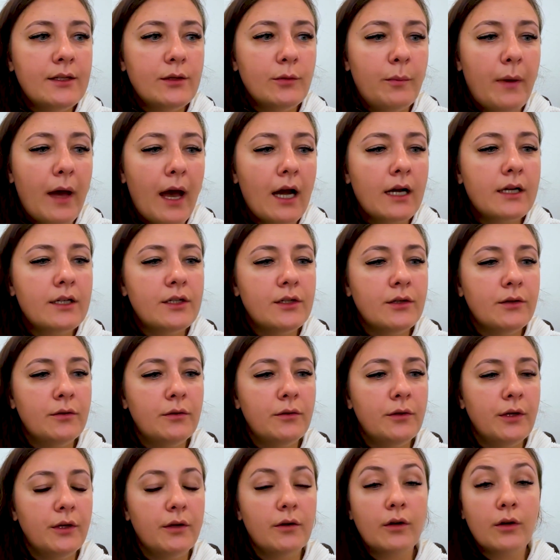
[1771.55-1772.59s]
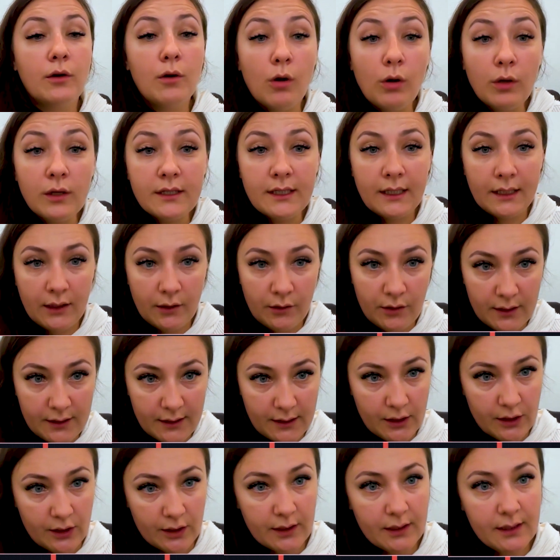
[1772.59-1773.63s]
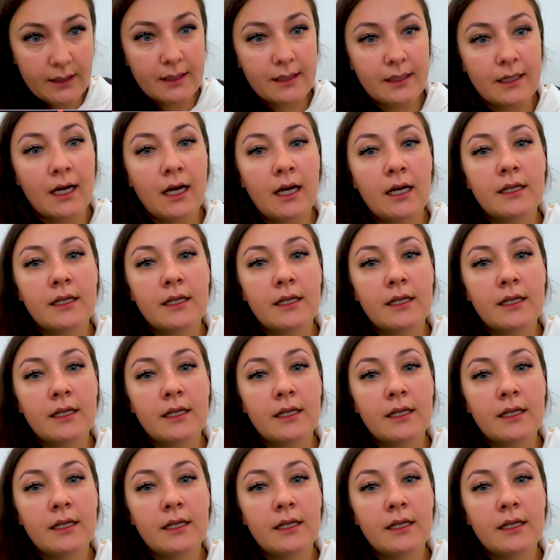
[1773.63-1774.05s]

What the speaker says: you back to your goals and your decisions.